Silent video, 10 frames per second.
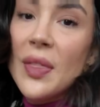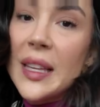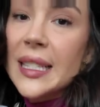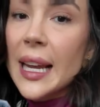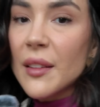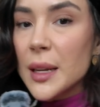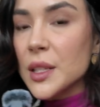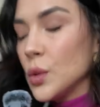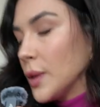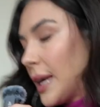This side of my
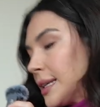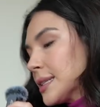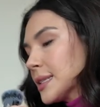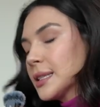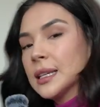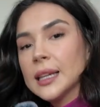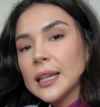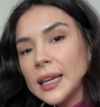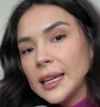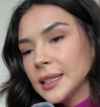suitcase
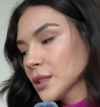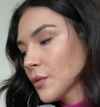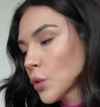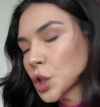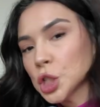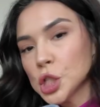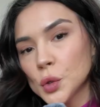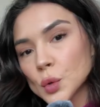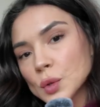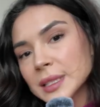is for
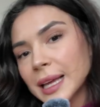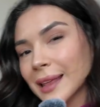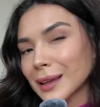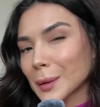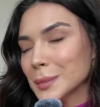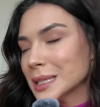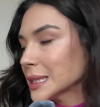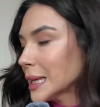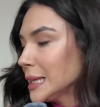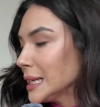shoes and like
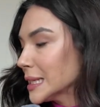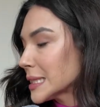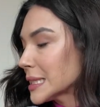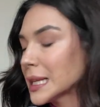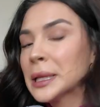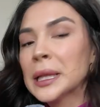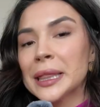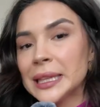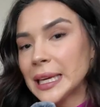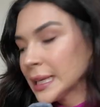miscellaneous
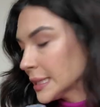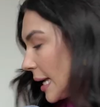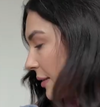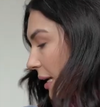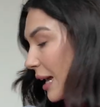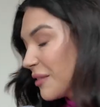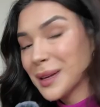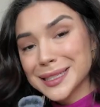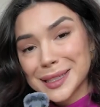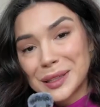things, and then I have
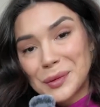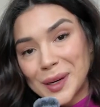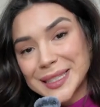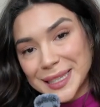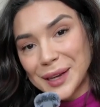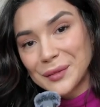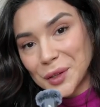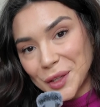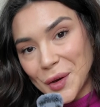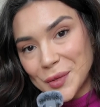basically one side for
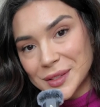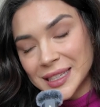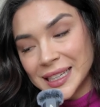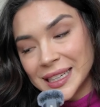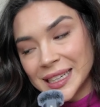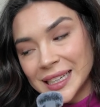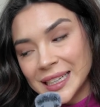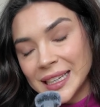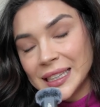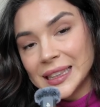clothes.
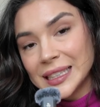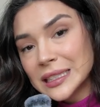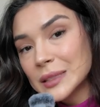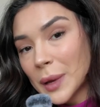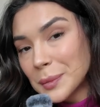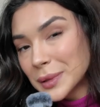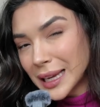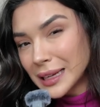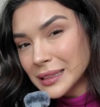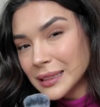This is my
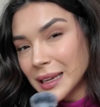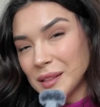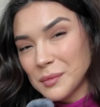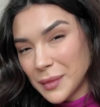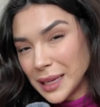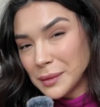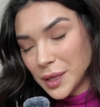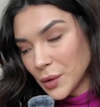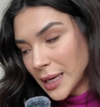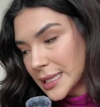plan. It might be
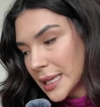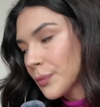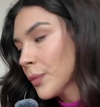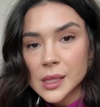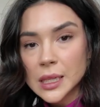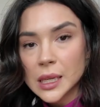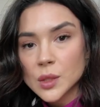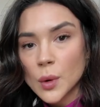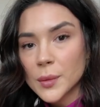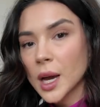crazy. Let's get into
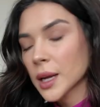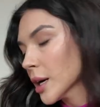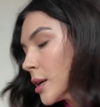what we got here.